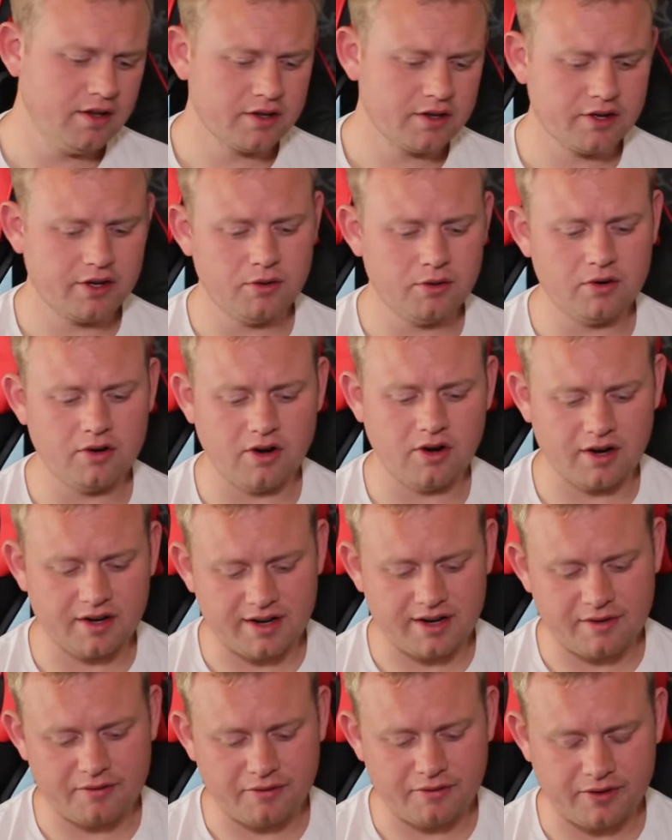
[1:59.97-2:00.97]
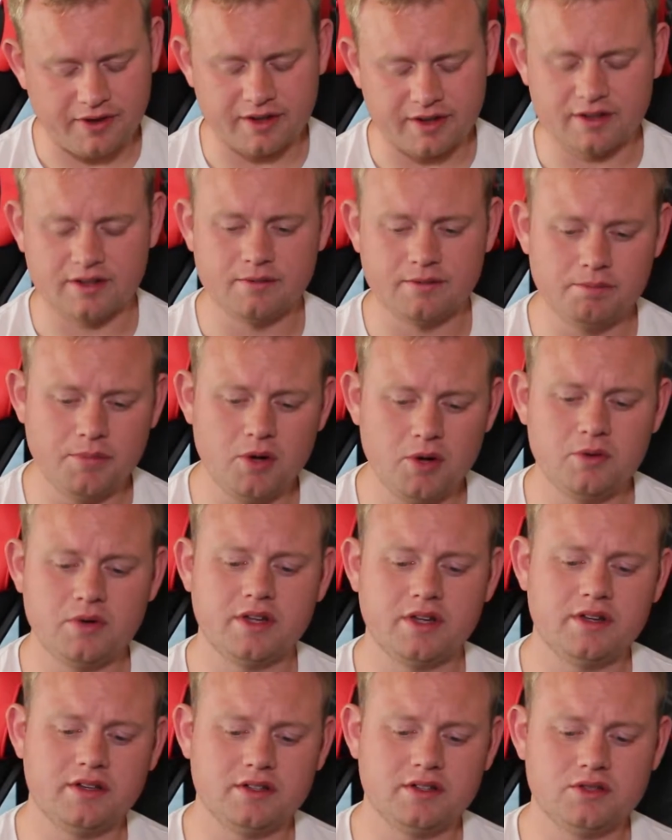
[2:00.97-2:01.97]
cooler on and everything,
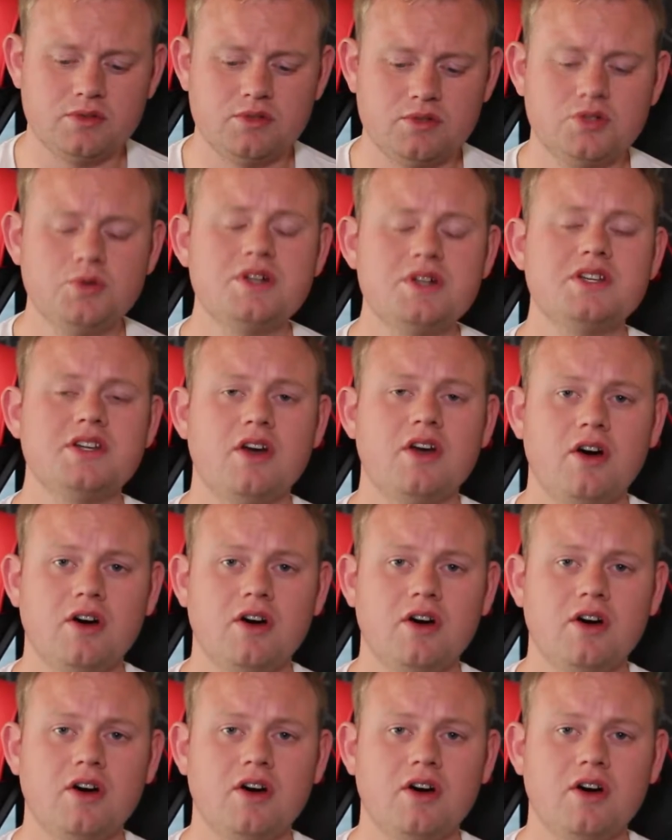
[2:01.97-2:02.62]
booted it, switched it